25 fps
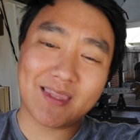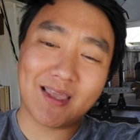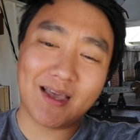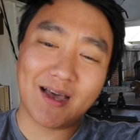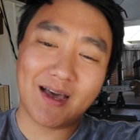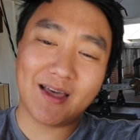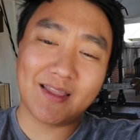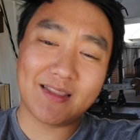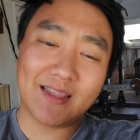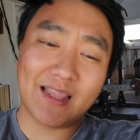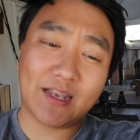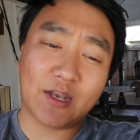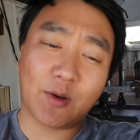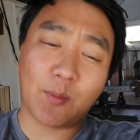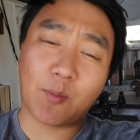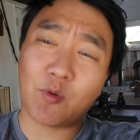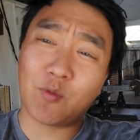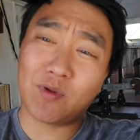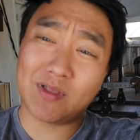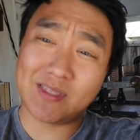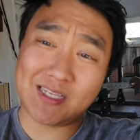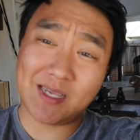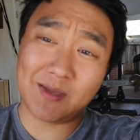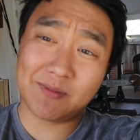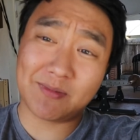the number
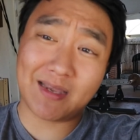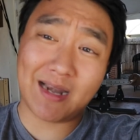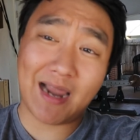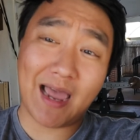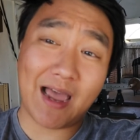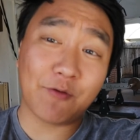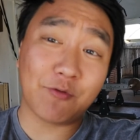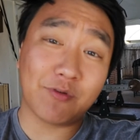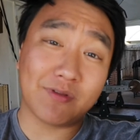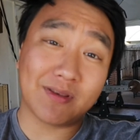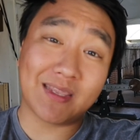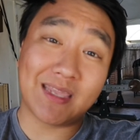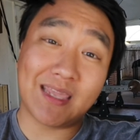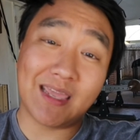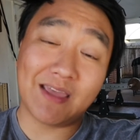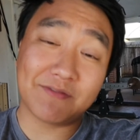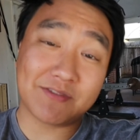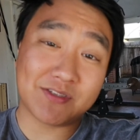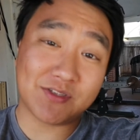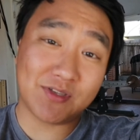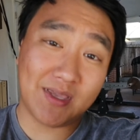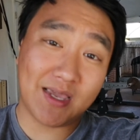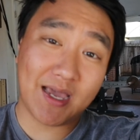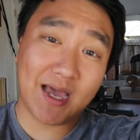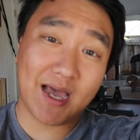one tip that I would give
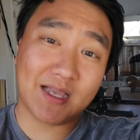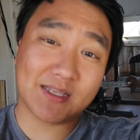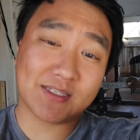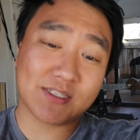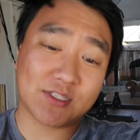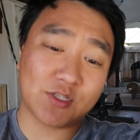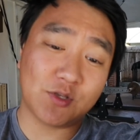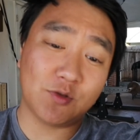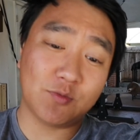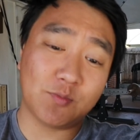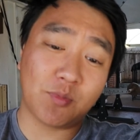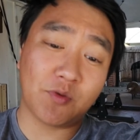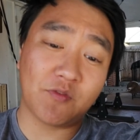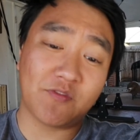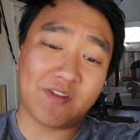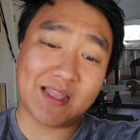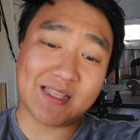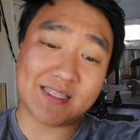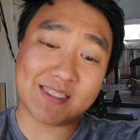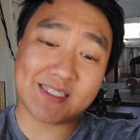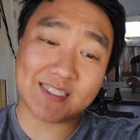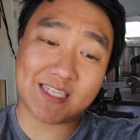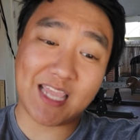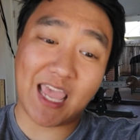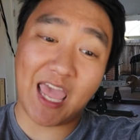to you guys to
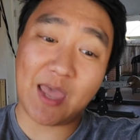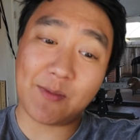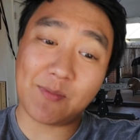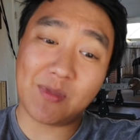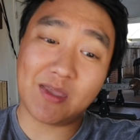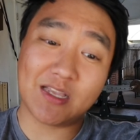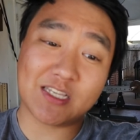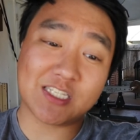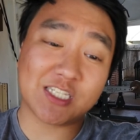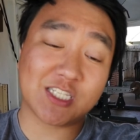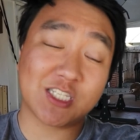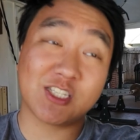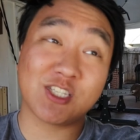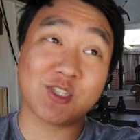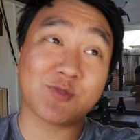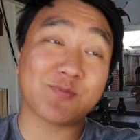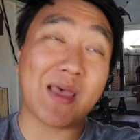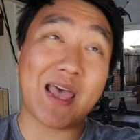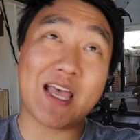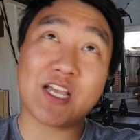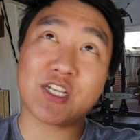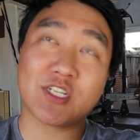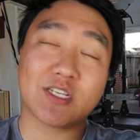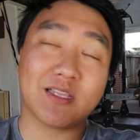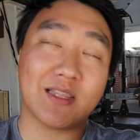prevent scamming,
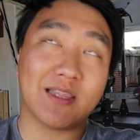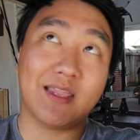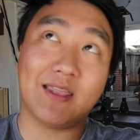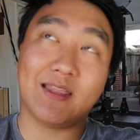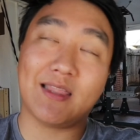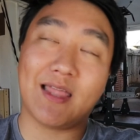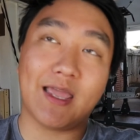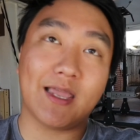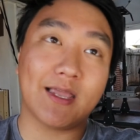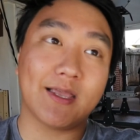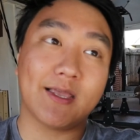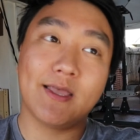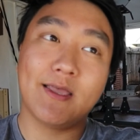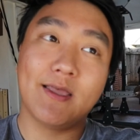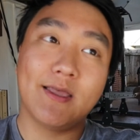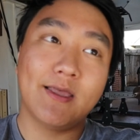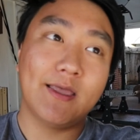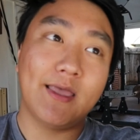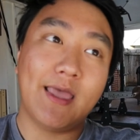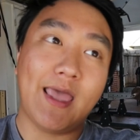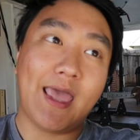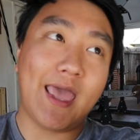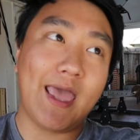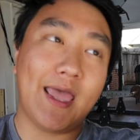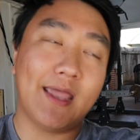especially like,
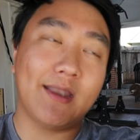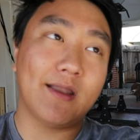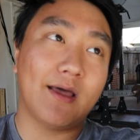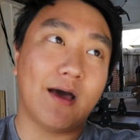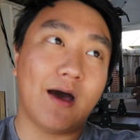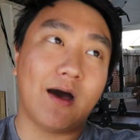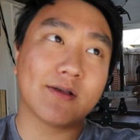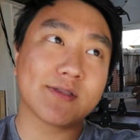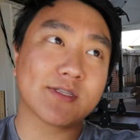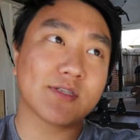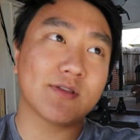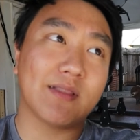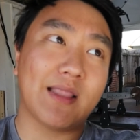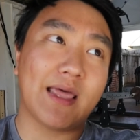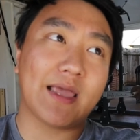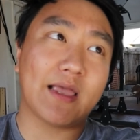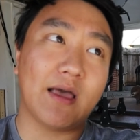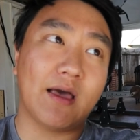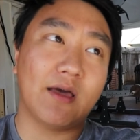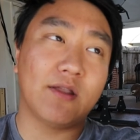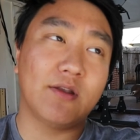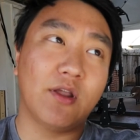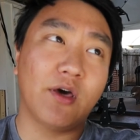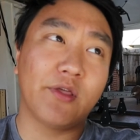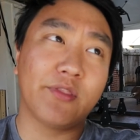and also like
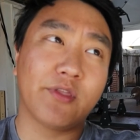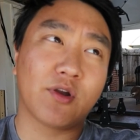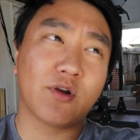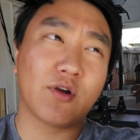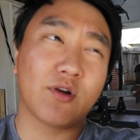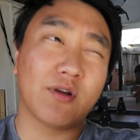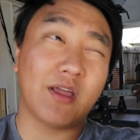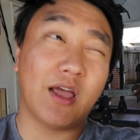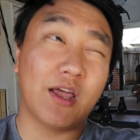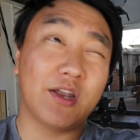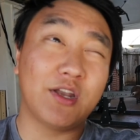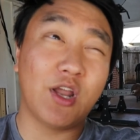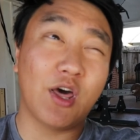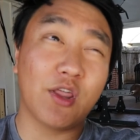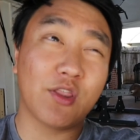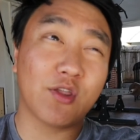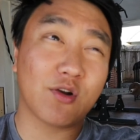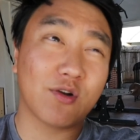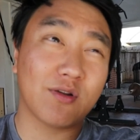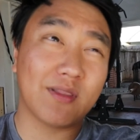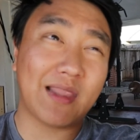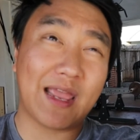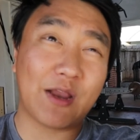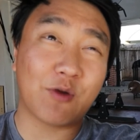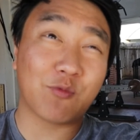another
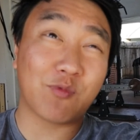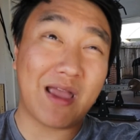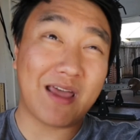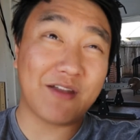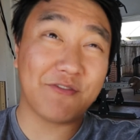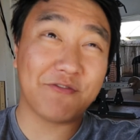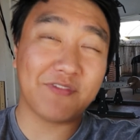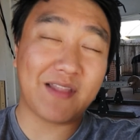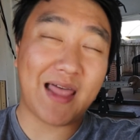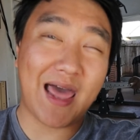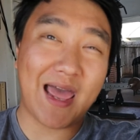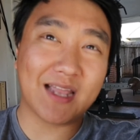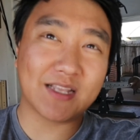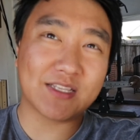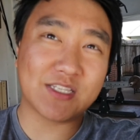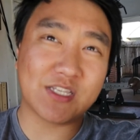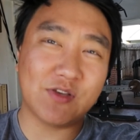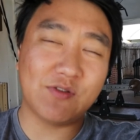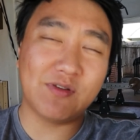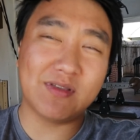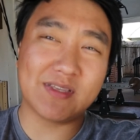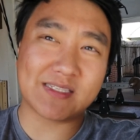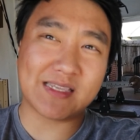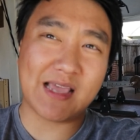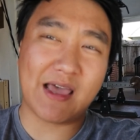like red flag
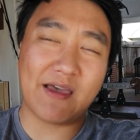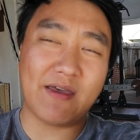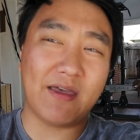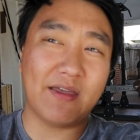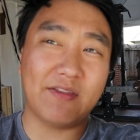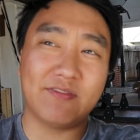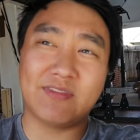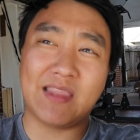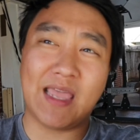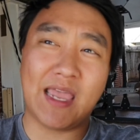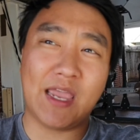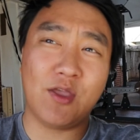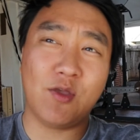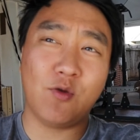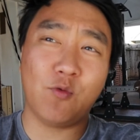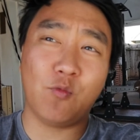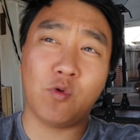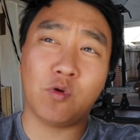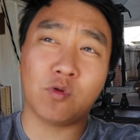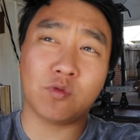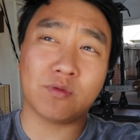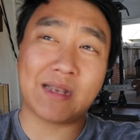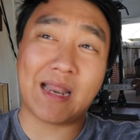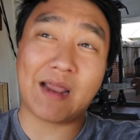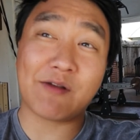too, is that they
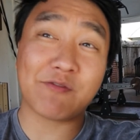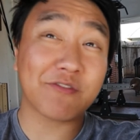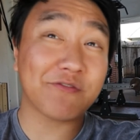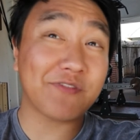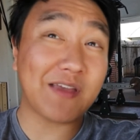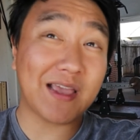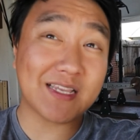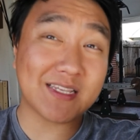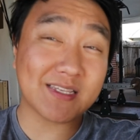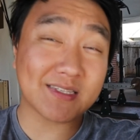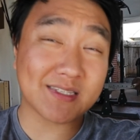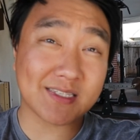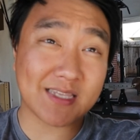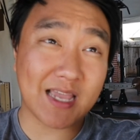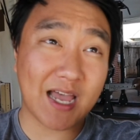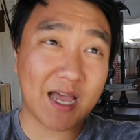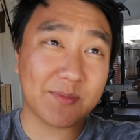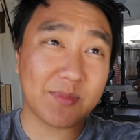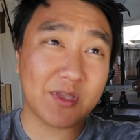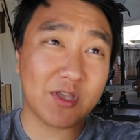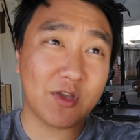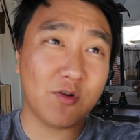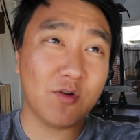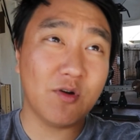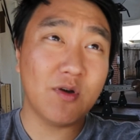will never
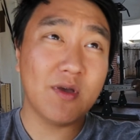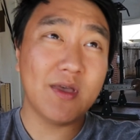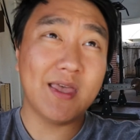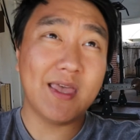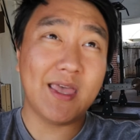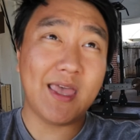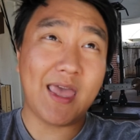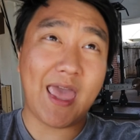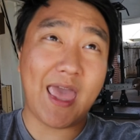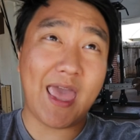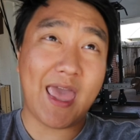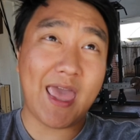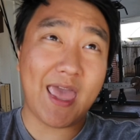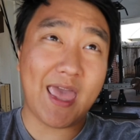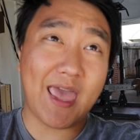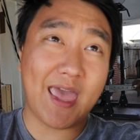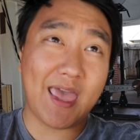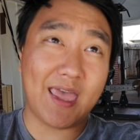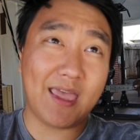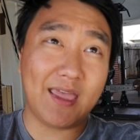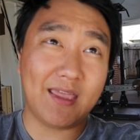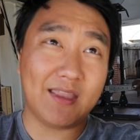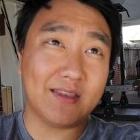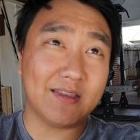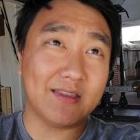FaceTime you
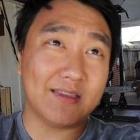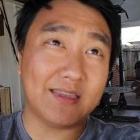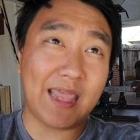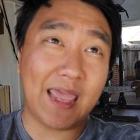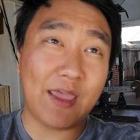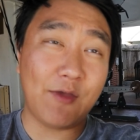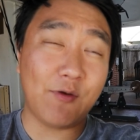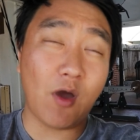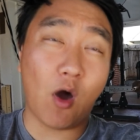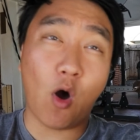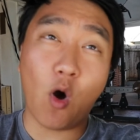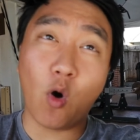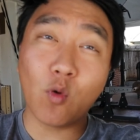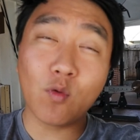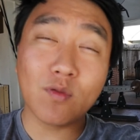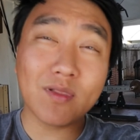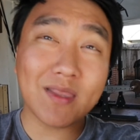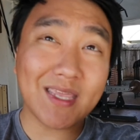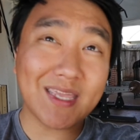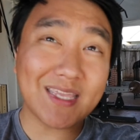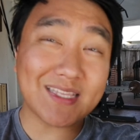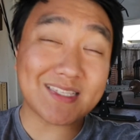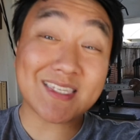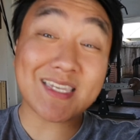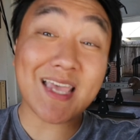and they
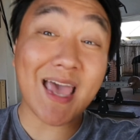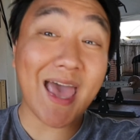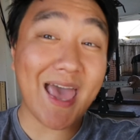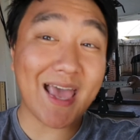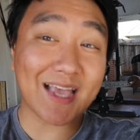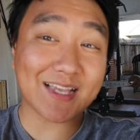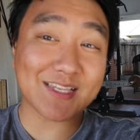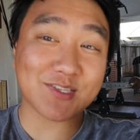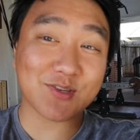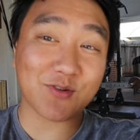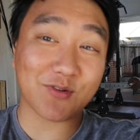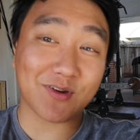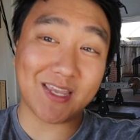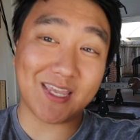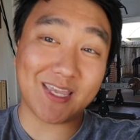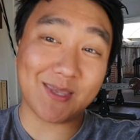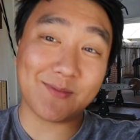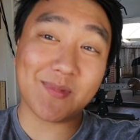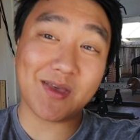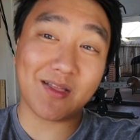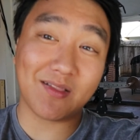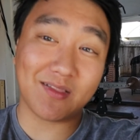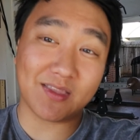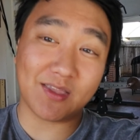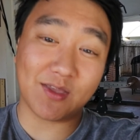only text or
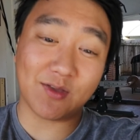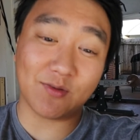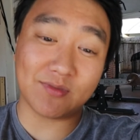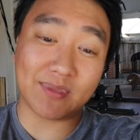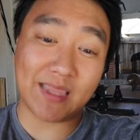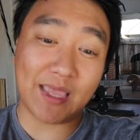email you.